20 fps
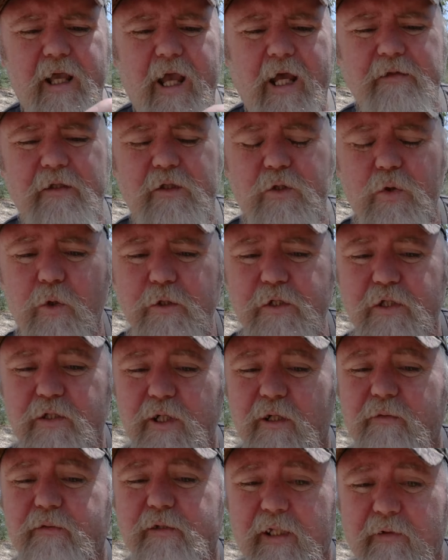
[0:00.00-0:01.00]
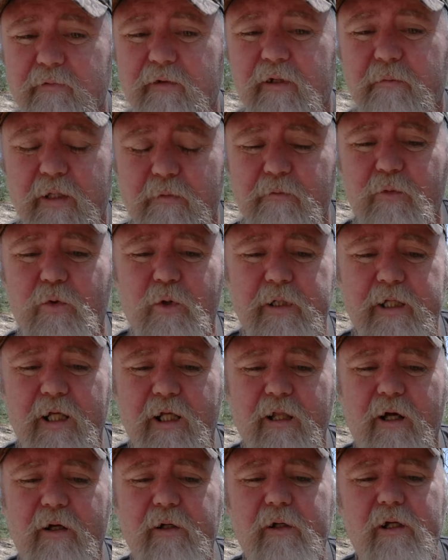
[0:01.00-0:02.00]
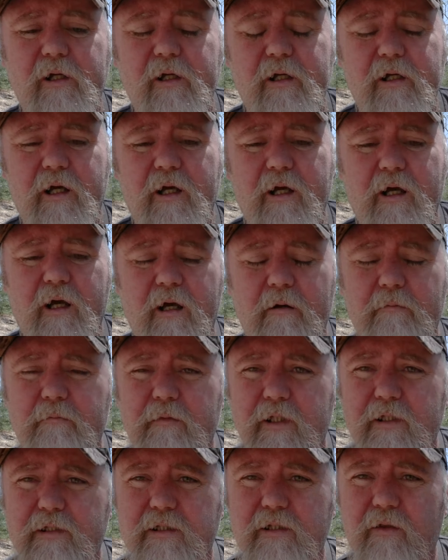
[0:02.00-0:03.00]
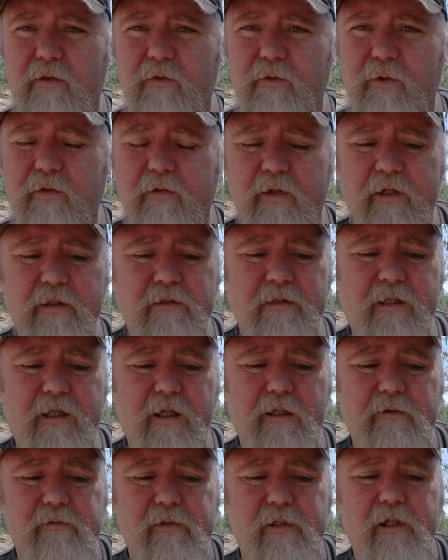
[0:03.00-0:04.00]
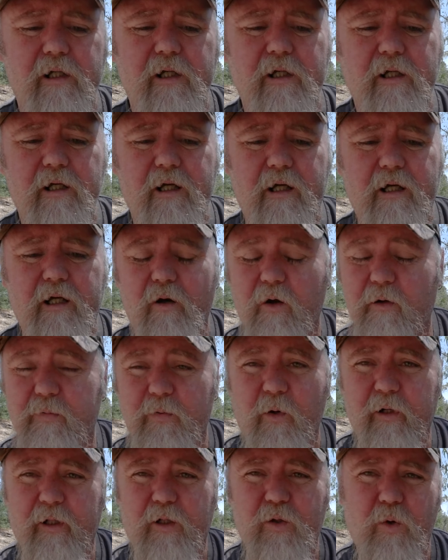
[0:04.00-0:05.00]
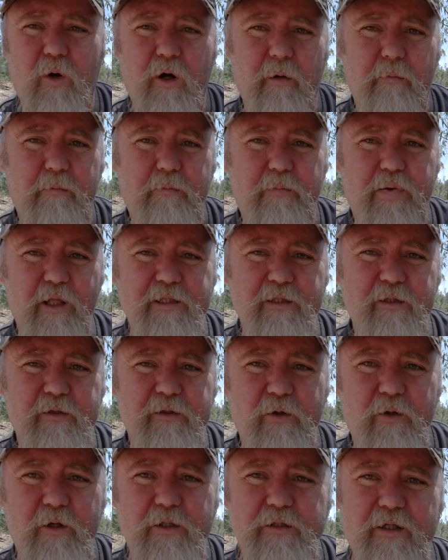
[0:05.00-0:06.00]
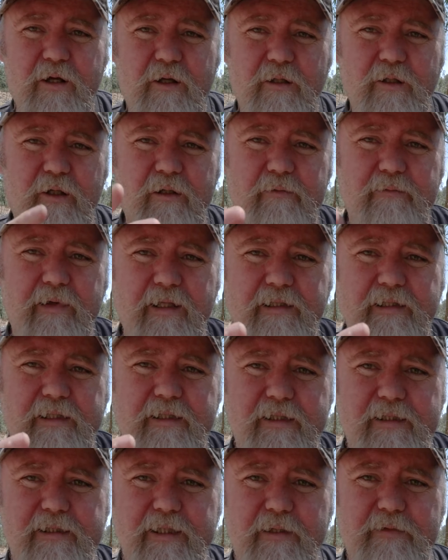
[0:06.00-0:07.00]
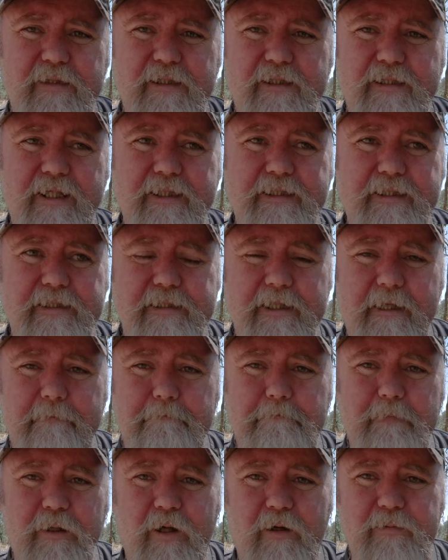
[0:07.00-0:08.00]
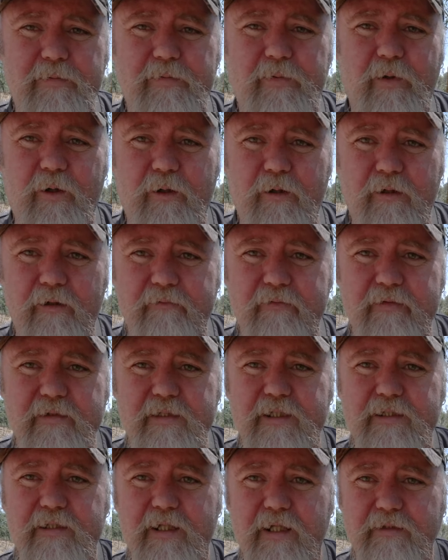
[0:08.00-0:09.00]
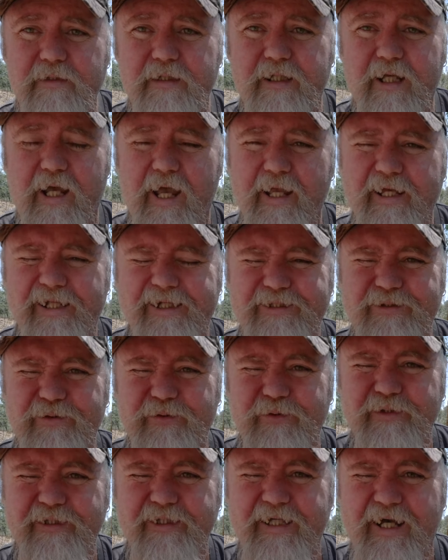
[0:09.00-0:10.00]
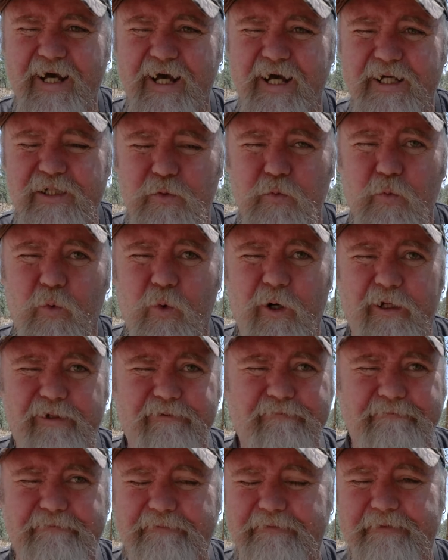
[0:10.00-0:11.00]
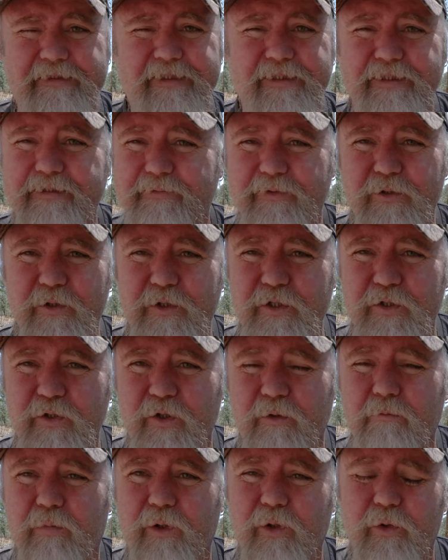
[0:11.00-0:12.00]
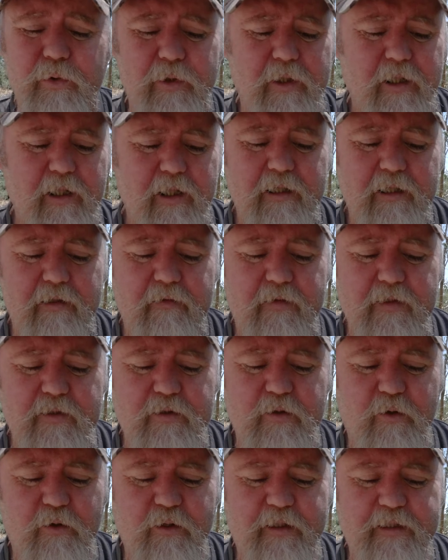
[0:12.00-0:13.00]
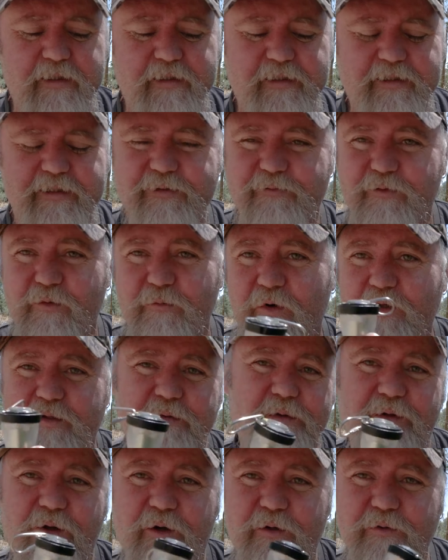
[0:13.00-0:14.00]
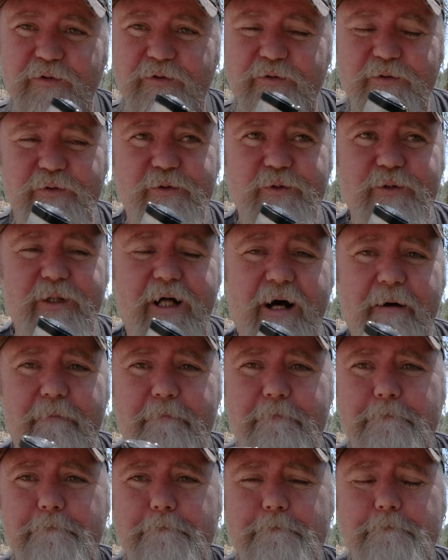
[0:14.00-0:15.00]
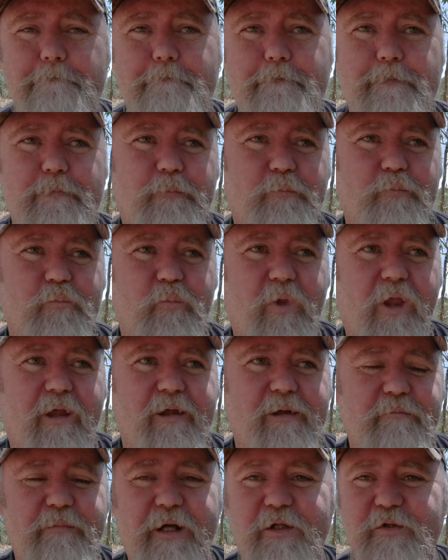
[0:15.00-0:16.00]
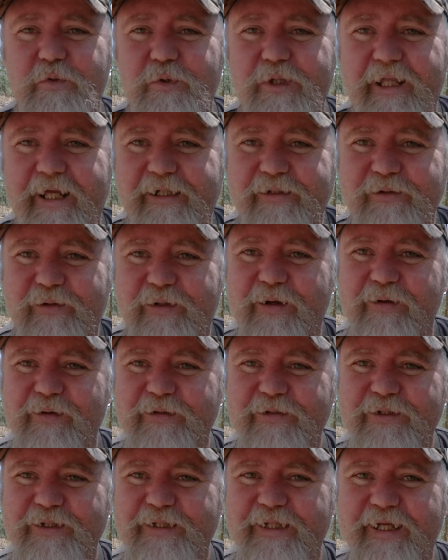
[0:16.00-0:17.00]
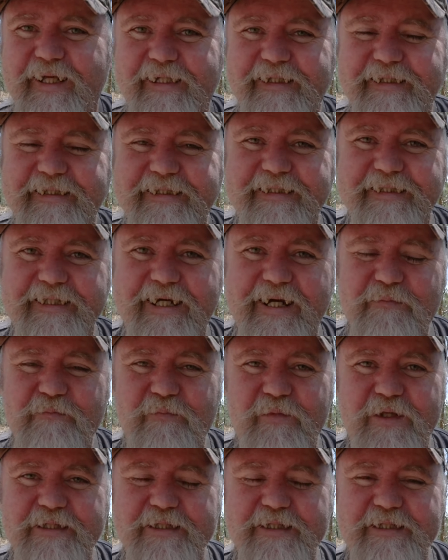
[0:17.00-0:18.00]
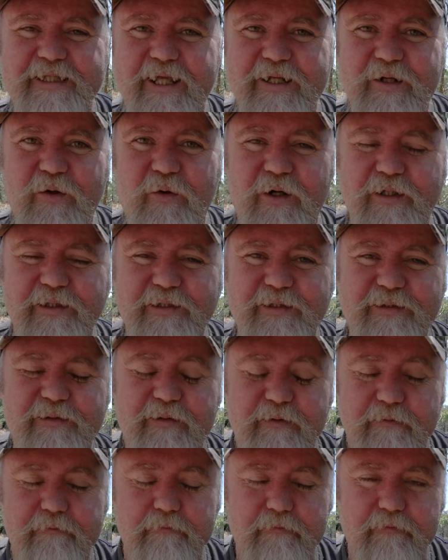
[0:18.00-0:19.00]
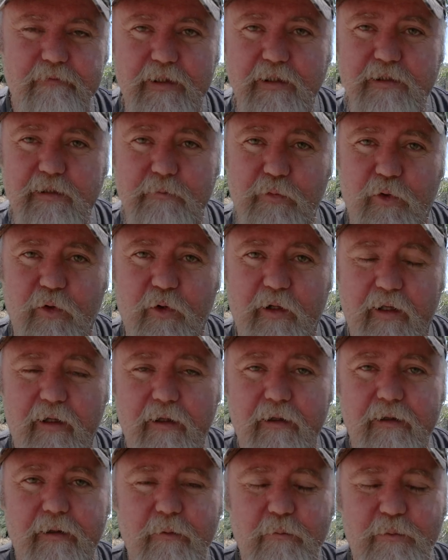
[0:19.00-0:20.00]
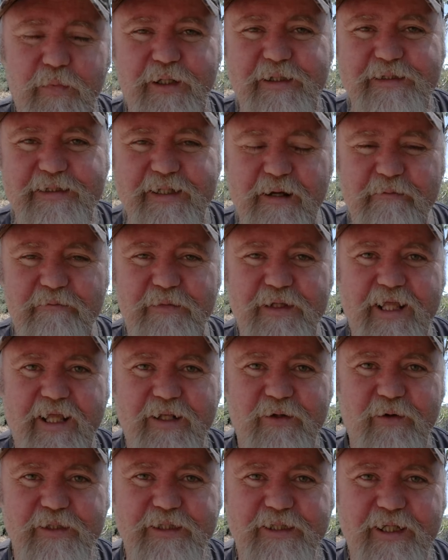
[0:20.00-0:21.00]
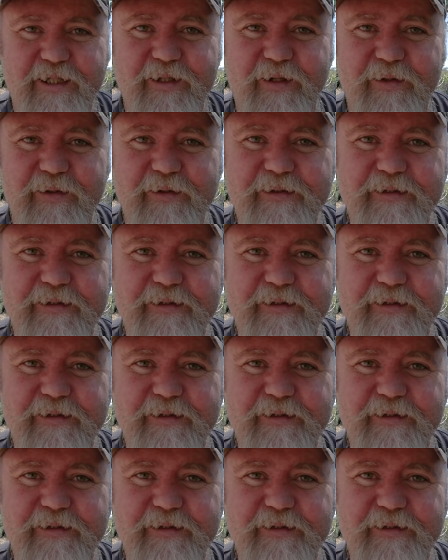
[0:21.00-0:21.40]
And the torch itself is even a bit more yellow. It's 3000 Kelvin. I find it quite pleasant on the eyes. You know, a lot of LED stuff these days, it's up, you know, 5,000-6,000 K, and it's a really harsh white, nearly verging on blue. This guy reminds me of an old school petrol lantern or kerosene lantern. It's just that nice. It's actually brighter, but it's but that nice yellow.